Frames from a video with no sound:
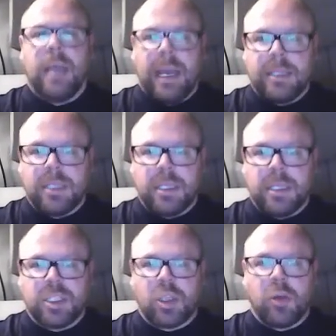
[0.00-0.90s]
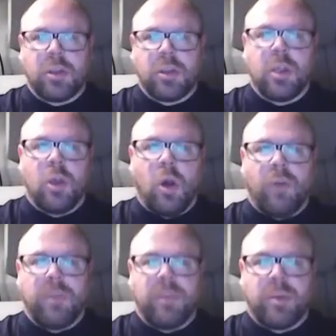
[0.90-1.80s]
to the south
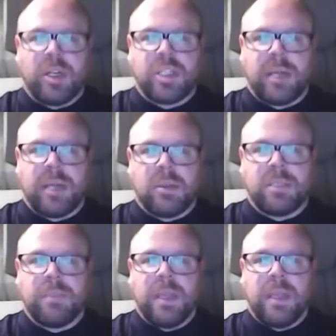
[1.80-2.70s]
of the British Isles.